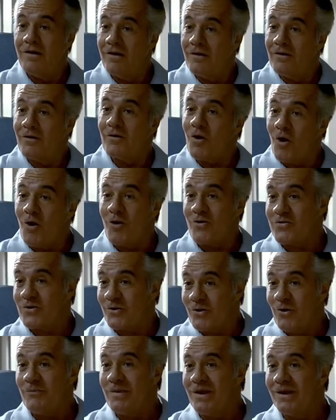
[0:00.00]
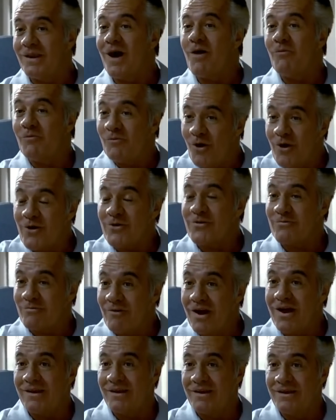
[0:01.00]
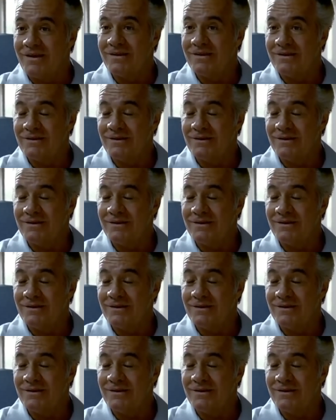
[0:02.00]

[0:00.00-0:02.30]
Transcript: Of course, it could be a lot worse, right?